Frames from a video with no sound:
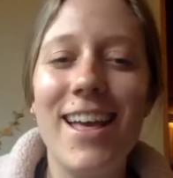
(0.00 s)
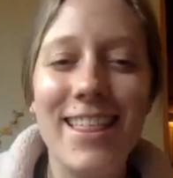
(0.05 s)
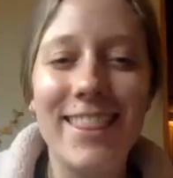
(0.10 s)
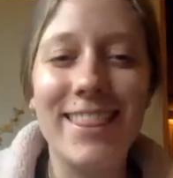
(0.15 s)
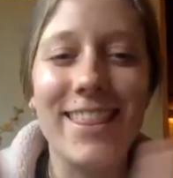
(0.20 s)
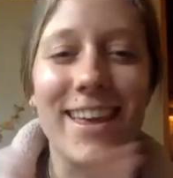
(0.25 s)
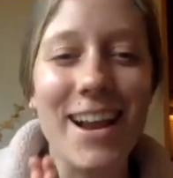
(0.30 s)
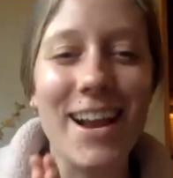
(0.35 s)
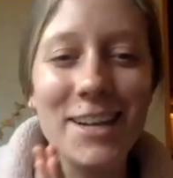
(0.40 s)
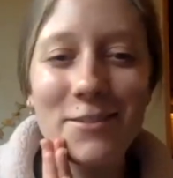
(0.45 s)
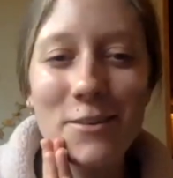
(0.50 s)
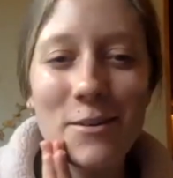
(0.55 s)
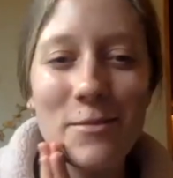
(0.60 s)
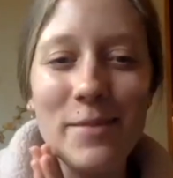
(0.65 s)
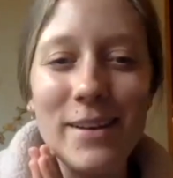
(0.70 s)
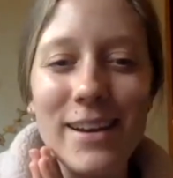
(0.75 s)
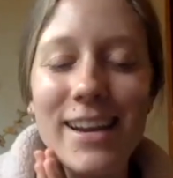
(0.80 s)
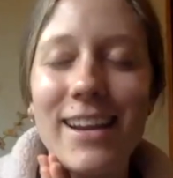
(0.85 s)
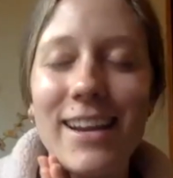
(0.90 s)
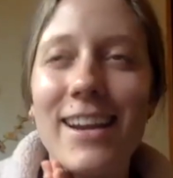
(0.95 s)
Thanks for
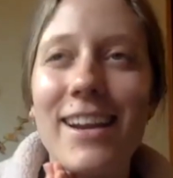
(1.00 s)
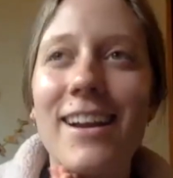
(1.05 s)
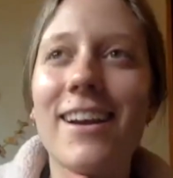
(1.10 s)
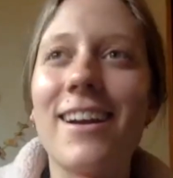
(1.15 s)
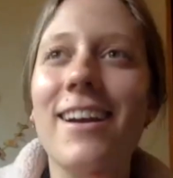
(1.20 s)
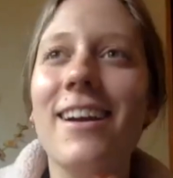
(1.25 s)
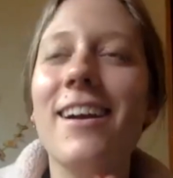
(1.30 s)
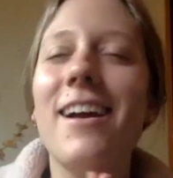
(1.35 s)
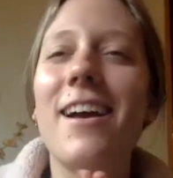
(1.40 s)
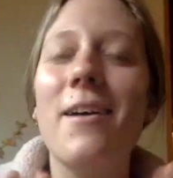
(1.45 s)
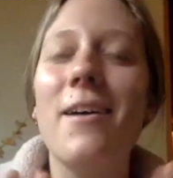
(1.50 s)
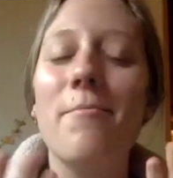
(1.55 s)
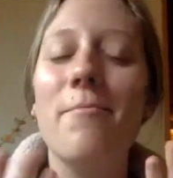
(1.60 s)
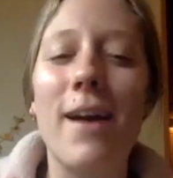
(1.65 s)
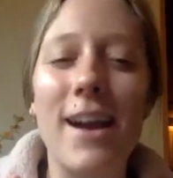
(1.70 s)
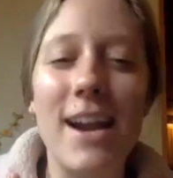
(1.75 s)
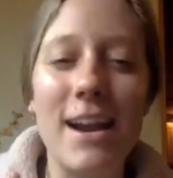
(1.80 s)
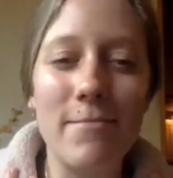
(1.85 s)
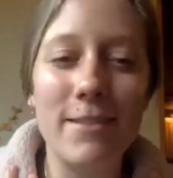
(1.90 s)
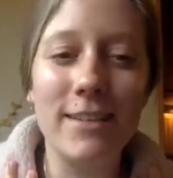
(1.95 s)
being here.
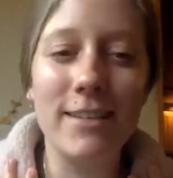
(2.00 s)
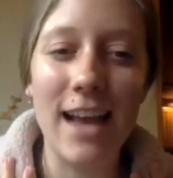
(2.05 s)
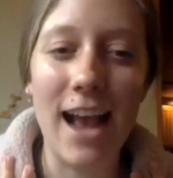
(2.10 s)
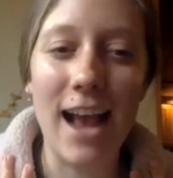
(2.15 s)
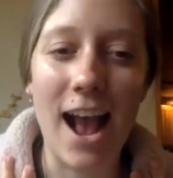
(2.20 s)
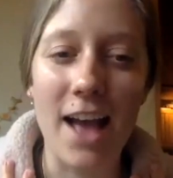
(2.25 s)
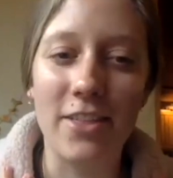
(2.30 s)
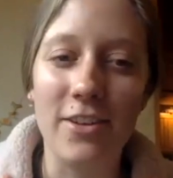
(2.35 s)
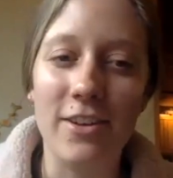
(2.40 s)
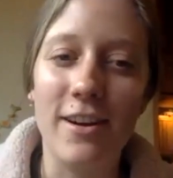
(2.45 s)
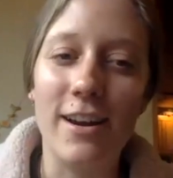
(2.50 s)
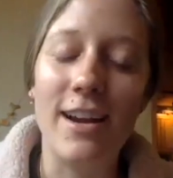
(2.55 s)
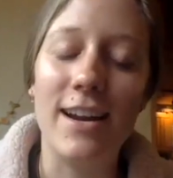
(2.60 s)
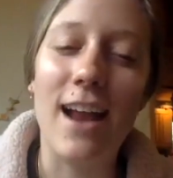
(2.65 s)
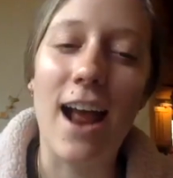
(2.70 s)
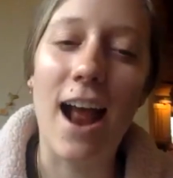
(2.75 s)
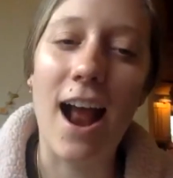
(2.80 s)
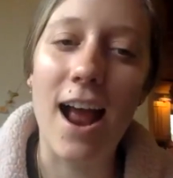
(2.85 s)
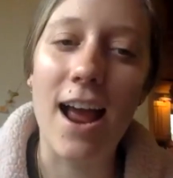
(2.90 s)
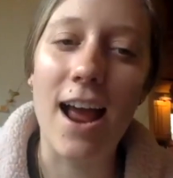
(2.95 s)
My name is Katherine.
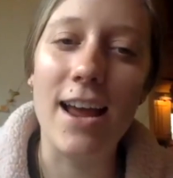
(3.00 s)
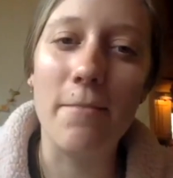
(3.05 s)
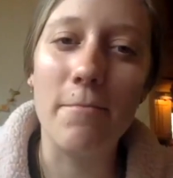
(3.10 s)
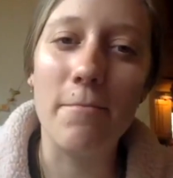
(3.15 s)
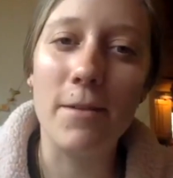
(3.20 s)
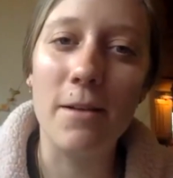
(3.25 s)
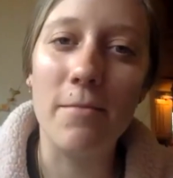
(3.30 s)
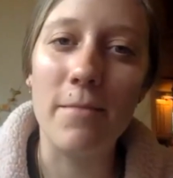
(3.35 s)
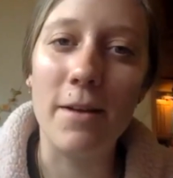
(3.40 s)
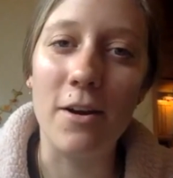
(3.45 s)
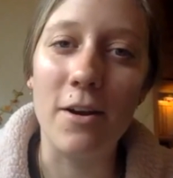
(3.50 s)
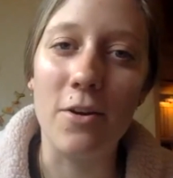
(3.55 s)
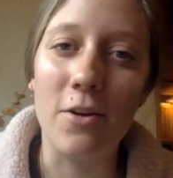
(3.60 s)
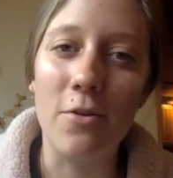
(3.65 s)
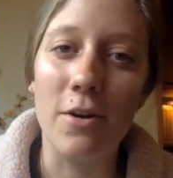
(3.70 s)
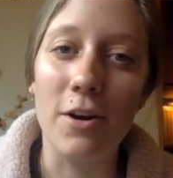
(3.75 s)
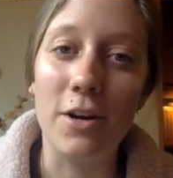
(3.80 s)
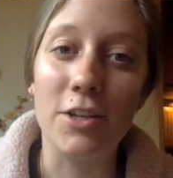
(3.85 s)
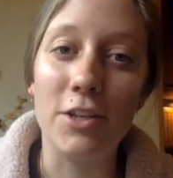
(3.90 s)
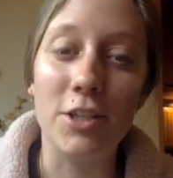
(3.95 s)
I am an
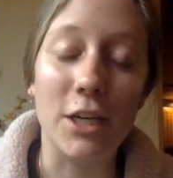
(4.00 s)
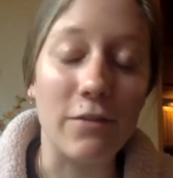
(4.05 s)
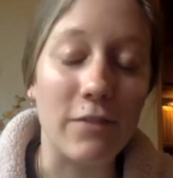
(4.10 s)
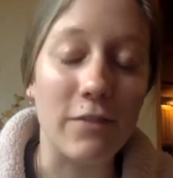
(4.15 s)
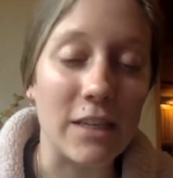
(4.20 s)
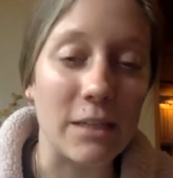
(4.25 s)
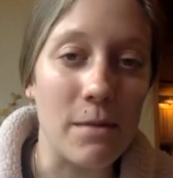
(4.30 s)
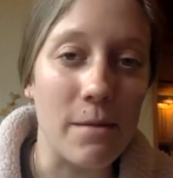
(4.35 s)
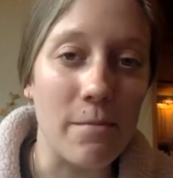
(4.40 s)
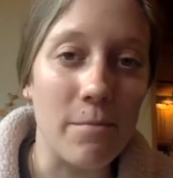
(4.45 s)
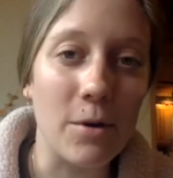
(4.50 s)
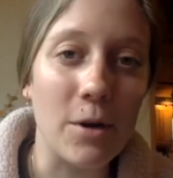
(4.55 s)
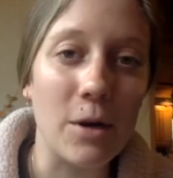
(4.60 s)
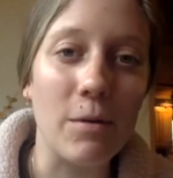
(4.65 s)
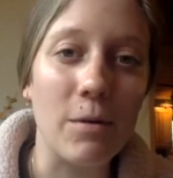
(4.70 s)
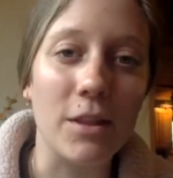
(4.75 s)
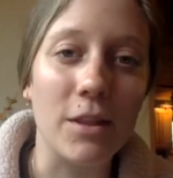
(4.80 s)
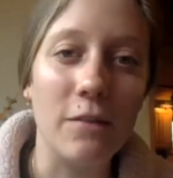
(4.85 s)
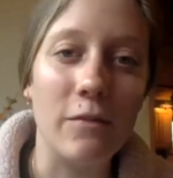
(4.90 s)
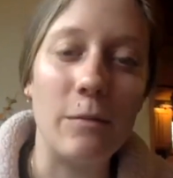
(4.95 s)
AmeriCorps service member
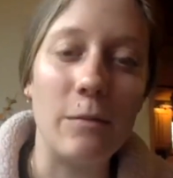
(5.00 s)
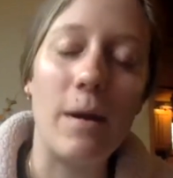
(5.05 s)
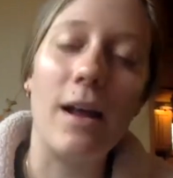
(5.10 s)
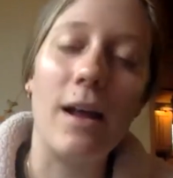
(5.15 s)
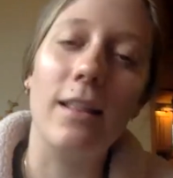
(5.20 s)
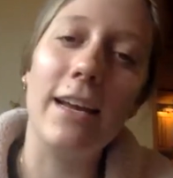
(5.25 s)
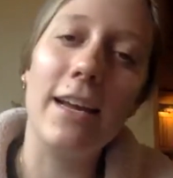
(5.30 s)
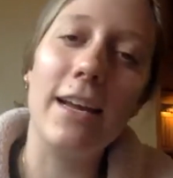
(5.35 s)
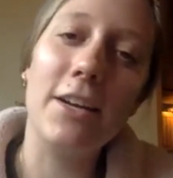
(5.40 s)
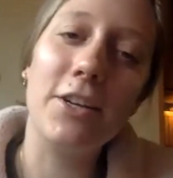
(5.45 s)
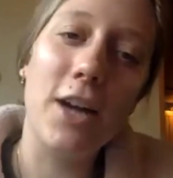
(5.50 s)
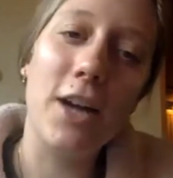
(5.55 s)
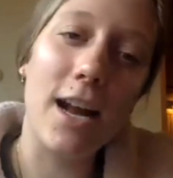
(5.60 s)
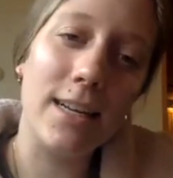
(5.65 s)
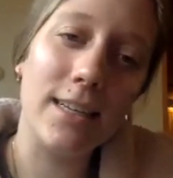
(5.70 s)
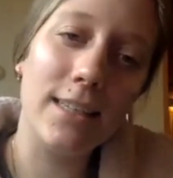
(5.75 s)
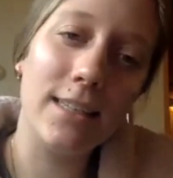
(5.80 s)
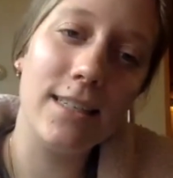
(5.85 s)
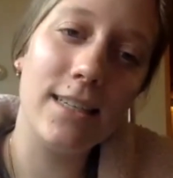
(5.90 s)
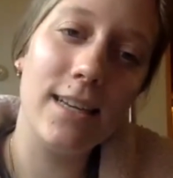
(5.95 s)
with the Vermont Land
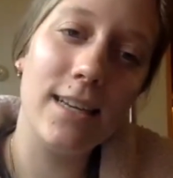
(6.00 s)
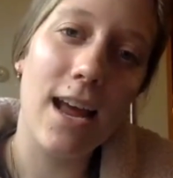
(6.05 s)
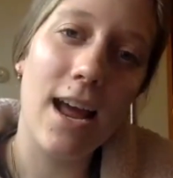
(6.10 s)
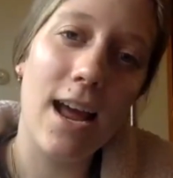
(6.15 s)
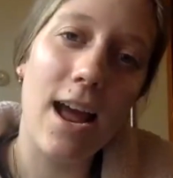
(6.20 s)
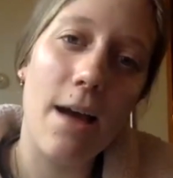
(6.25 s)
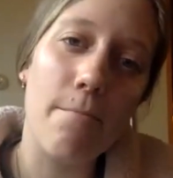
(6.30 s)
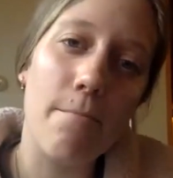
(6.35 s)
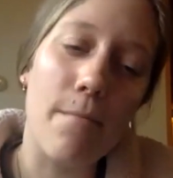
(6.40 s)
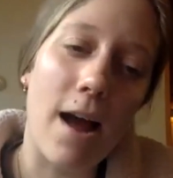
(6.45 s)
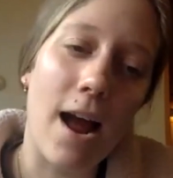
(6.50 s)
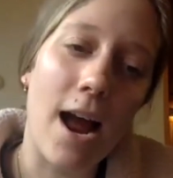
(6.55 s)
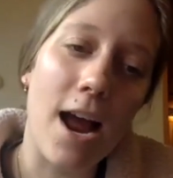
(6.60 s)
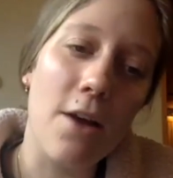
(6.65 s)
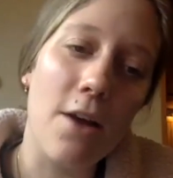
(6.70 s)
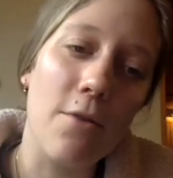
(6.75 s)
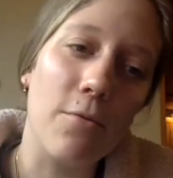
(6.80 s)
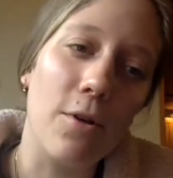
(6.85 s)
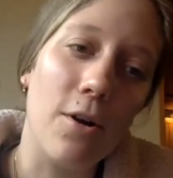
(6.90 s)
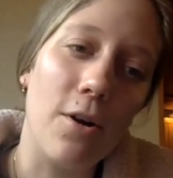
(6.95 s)
Trust. My
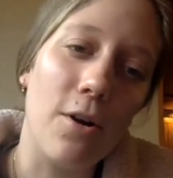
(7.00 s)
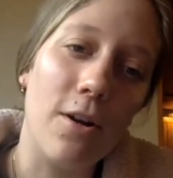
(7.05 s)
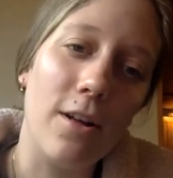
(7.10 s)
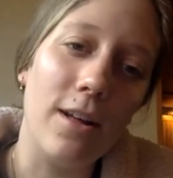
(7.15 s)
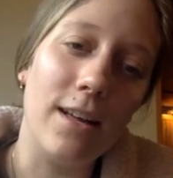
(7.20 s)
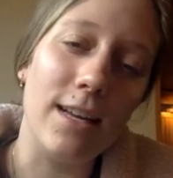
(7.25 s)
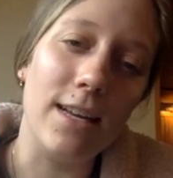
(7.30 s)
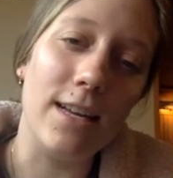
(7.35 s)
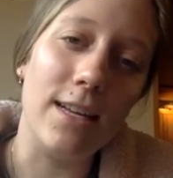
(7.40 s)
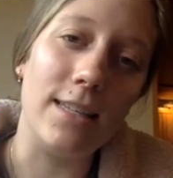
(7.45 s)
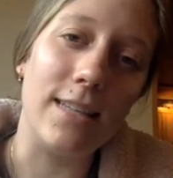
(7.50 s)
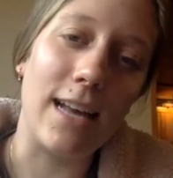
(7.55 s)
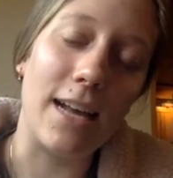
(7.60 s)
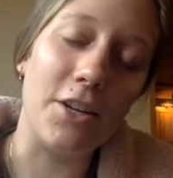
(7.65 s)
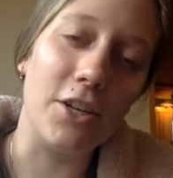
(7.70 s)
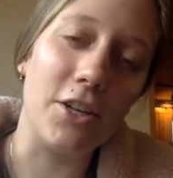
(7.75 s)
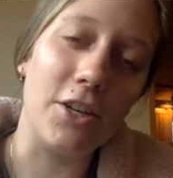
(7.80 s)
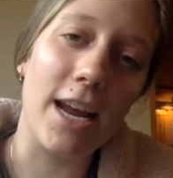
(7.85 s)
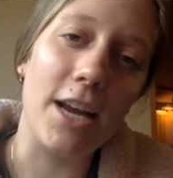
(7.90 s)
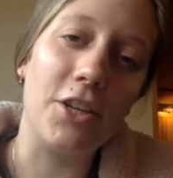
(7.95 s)
role is
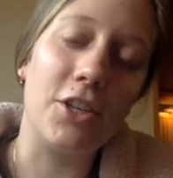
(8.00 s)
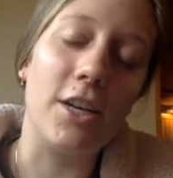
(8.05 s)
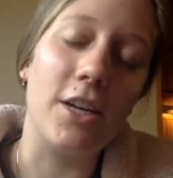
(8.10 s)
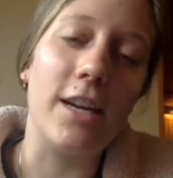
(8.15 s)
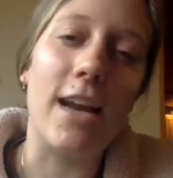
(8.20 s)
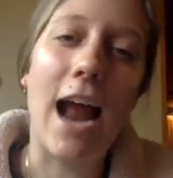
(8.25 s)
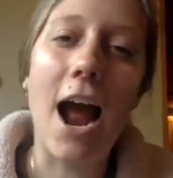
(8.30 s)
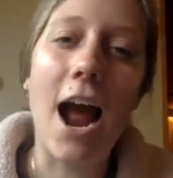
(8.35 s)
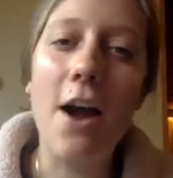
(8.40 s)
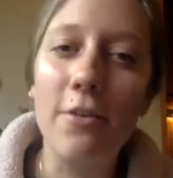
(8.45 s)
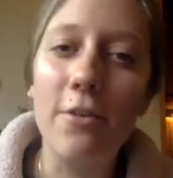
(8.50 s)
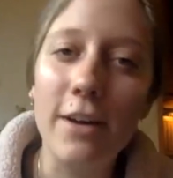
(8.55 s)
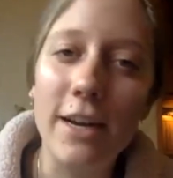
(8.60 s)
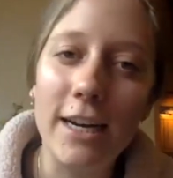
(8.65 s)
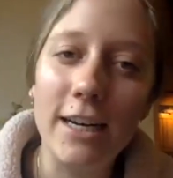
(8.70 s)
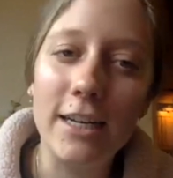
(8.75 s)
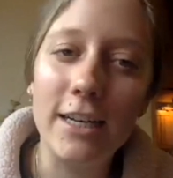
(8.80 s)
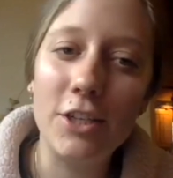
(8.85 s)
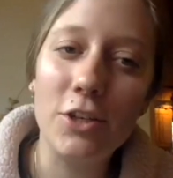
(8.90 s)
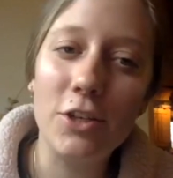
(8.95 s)
education and
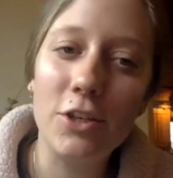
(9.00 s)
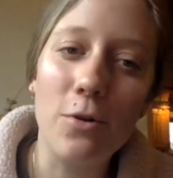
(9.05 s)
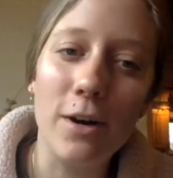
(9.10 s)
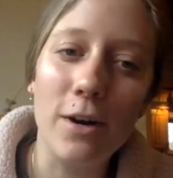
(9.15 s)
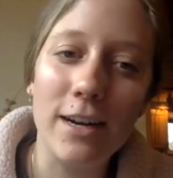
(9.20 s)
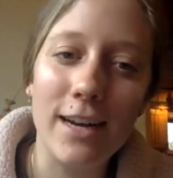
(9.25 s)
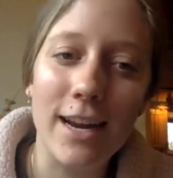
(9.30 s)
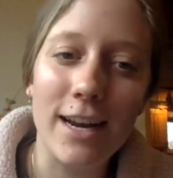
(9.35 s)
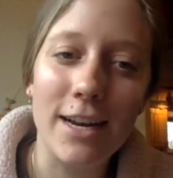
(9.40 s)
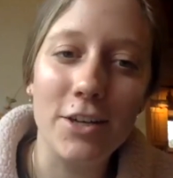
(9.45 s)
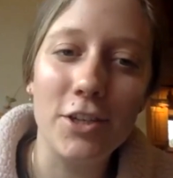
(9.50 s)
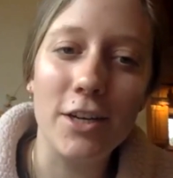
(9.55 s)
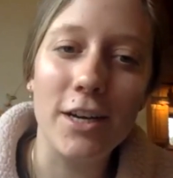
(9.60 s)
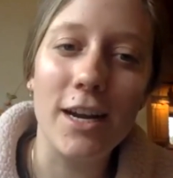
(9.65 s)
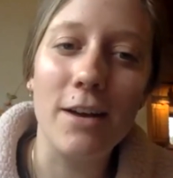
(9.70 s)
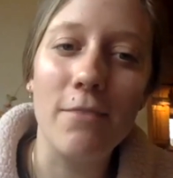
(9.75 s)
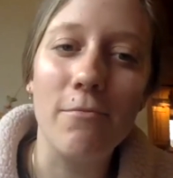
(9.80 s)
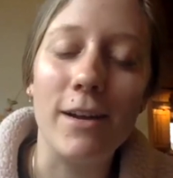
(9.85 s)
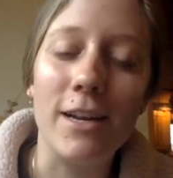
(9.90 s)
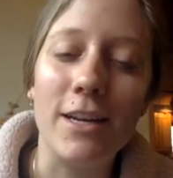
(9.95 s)
outreach
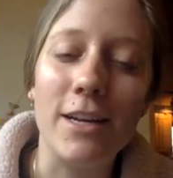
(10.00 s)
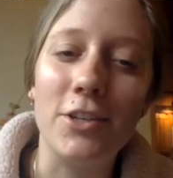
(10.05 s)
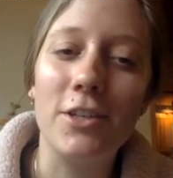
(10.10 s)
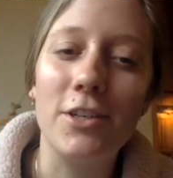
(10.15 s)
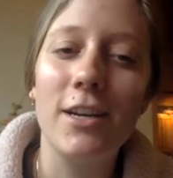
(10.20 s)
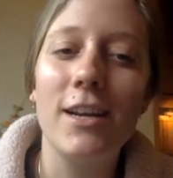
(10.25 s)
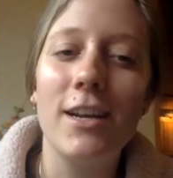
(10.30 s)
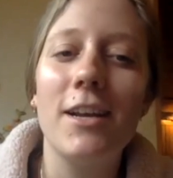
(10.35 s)
coordination, which